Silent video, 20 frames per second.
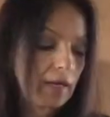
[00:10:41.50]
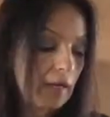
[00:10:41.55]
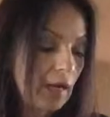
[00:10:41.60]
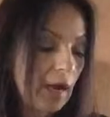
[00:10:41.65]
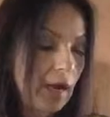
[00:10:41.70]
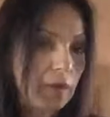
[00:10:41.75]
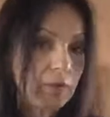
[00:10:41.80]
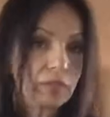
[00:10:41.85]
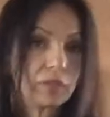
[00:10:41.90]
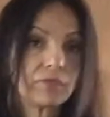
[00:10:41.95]

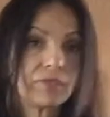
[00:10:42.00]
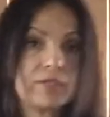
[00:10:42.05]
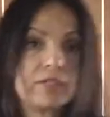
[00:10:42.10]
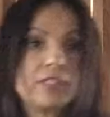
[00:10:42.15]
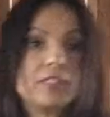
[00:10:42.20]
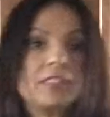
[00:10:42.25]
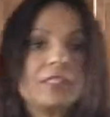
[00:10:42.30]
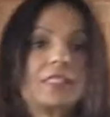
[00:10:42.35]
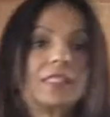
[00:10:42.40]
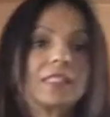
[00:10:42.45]
I was very
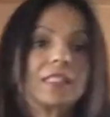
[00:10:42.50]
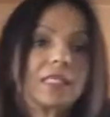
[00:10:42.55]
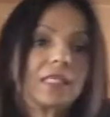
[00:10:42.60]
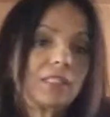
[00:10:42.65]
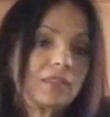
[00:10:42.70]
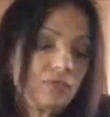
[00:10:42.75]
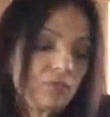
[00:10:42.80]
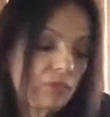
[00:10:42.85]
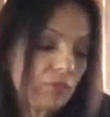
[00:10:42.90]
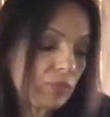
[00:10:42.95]

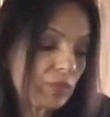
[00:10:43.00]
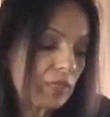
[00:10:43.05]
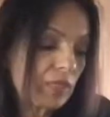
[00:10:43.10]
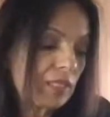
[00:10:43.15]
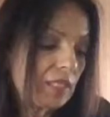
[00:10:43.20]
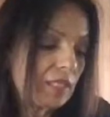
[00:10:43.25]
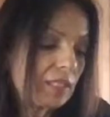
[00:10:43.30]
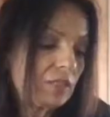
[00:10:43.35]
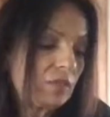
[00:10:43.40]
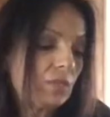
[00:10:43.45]
successful with
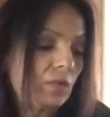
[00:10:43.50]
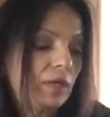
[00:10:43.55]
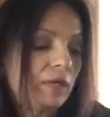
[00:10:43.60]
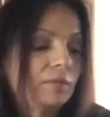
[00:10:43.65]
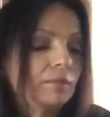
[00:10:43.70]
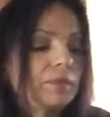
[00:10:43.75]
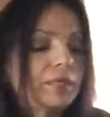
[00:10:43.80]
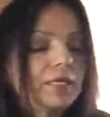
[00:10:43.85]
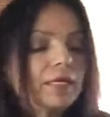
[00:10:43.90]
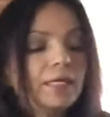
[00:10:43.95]
this one
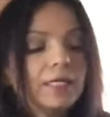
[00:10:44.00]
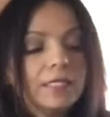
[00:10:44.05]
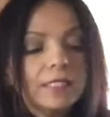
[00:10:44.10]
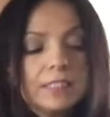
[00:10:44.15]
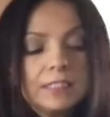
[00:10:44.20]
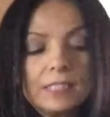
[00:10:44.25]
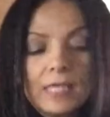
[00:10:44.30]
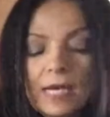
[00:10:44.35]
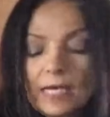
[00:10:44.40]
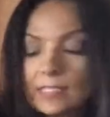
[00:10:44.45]
because
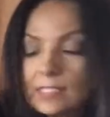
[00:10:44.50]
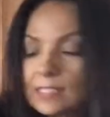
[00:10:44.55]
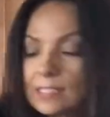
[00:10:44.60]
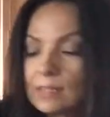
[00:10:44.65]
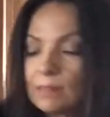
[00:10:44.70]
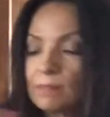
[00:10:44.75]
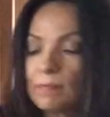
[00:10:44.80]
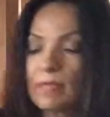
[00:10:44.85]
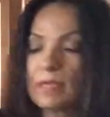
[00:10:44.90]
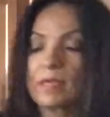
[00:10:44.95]
I
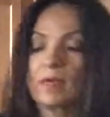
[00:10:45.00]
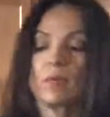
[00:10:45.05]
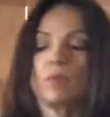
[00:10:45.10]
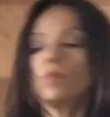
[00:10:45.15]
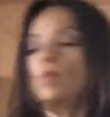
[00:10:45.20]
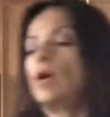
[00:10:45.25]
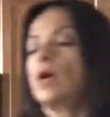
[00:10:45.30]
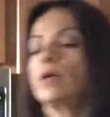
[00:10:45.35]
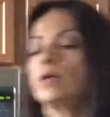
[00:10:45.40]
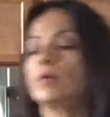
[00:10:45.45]
didn't make it
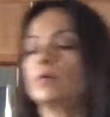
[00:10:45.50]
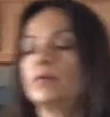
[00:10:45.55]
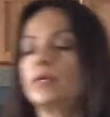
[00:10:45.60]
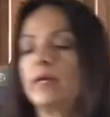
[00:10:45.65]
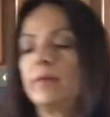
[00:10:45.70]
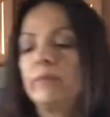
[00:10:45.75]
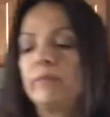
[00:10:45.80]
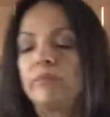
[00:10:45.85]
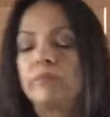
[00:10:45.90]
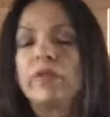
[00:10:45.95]
watery.
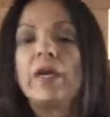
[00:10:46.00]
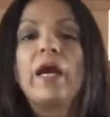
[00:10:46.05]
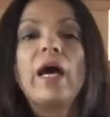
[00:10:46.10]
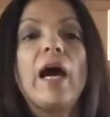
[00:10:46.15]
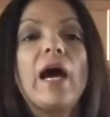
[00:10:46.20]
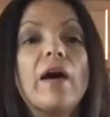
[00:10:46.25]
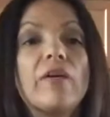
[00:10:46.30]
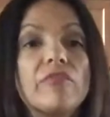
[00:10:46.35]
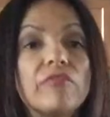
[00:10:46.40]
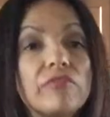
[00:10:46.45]

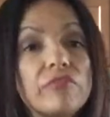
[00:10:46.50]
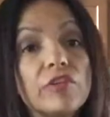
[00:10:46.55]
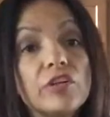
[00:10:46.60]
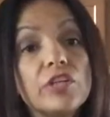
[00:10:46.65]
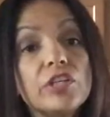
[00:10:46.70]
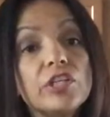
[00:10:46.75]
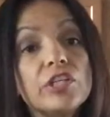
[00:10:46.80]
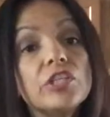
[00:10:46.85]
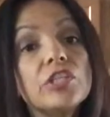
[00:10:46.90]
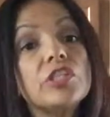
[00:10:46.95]
At
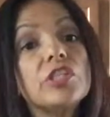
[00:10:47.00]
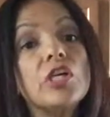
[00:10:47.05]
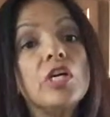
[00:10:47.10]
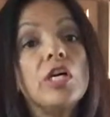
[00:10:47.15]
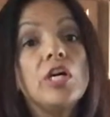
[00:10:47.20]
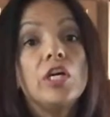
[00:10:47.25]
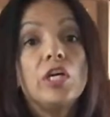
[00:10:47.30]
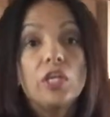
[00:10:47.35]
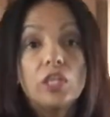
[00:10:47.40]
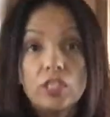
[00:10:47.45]
first,
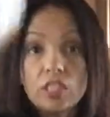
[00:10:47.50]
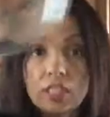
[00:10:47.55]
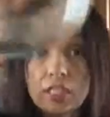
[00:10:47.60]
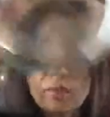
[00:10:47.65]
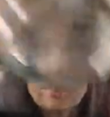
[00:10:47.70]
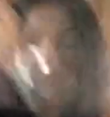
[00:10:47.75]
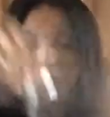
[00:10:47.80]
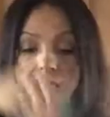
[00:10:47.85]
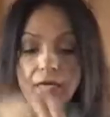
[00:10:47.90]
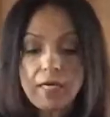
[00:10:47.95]

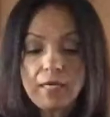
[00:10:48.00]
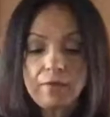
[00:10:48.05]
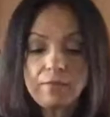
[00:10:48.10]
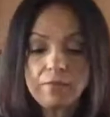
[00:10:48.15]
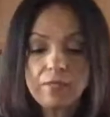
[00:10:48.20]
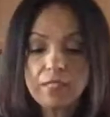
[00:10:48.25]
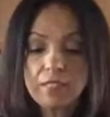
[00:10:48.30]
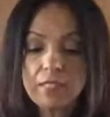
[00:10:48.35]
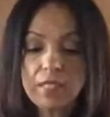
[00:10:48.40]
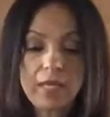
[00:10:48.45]
sometimes
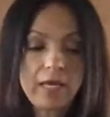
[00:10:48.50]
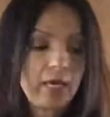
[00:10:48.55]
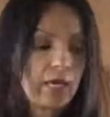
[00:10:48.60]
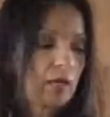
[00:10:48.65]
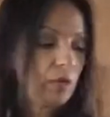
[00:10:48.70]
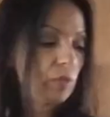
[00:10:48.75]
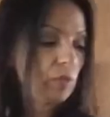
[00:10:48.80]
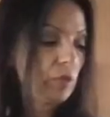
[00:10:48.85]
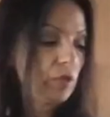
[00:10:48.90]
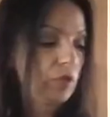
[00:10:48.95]

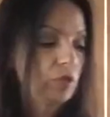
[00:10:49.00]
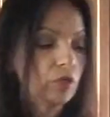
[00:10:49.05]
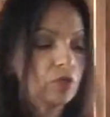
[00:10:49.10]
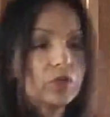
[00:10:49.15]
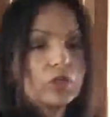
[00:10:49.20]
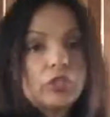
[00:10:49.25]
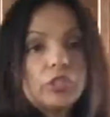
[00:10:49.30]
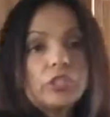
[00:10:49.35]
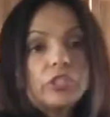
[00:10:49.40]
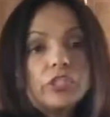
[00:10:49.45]
when
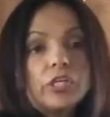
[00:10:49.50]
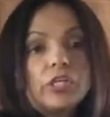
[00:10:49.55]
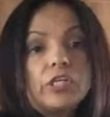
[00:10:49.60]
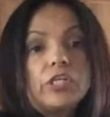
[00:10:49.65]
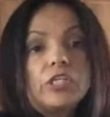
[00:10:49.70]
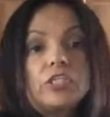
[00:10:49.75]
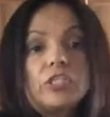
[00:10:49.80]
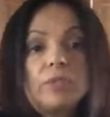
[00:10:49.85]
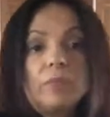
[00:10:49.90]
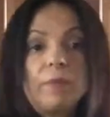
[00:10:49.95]
you're
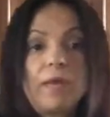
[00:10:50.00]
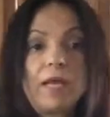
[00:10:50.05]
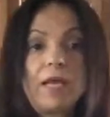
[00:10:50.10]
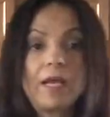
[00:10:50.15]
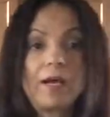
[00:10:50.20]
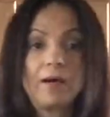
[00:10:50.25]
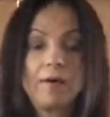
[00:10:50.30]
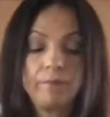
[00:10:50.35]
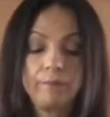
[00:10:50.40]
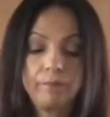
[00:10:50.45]
starting to make
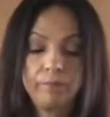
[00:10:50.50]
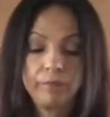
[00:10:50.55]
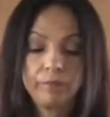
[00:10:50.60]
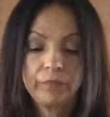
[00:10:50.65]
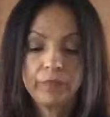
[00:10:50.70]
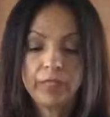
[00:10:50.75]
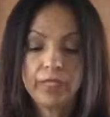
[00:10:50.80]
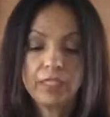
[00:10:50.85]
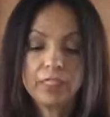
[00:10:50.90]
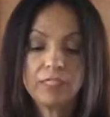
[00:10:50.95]
them,
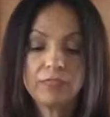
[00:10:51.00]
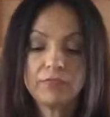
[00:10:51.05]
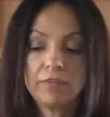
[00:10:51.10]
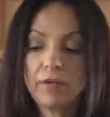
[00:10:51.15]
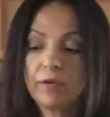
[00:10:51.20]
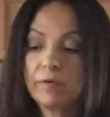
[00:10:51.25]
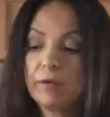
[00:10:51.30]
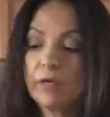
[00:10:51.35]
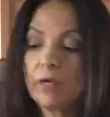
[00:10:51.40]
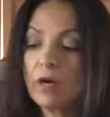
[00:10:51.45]
it's
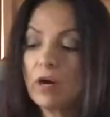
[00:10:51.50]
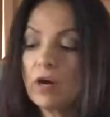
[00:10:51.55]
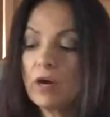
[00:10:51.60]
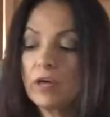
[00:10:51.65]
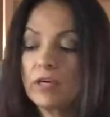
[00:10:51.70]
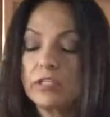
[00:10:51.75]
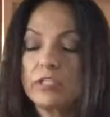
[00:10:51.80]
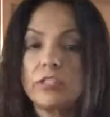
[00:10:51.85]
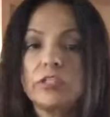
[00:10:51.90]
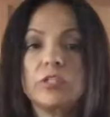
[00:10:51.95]
very
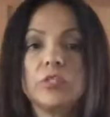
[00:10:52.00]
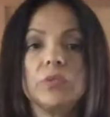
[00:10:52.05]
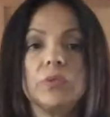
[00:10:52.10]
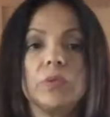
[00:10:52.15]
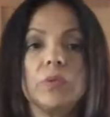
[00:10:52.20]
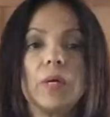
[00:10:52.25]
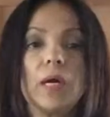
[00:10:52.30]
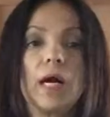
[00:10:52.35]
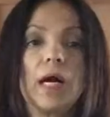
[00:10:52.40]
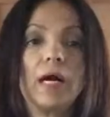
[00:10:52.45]
hard
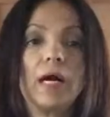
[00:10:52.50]
to